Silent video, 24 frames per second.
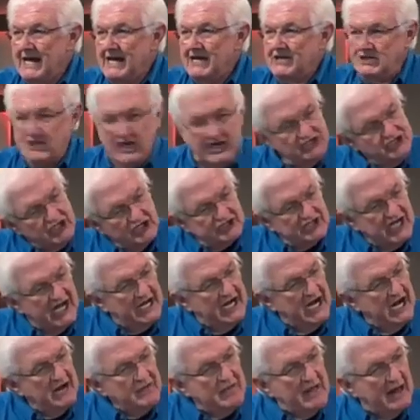Jesus said,
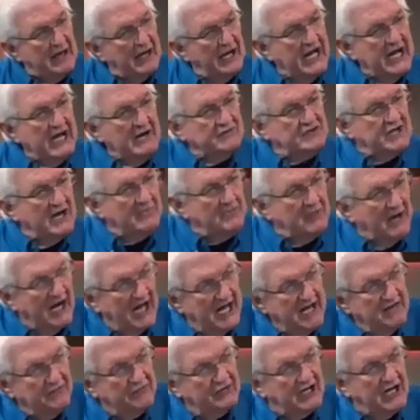he that lives and
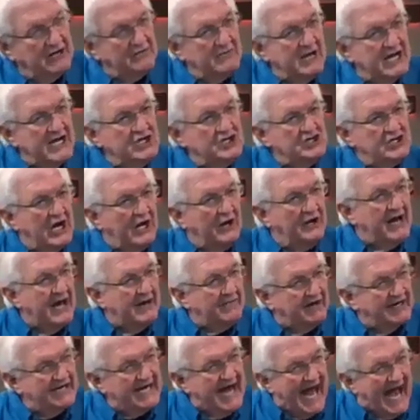believes in me shall
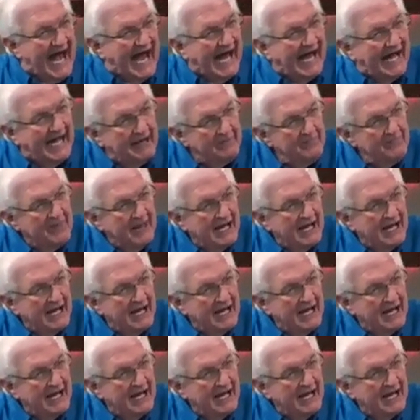never die.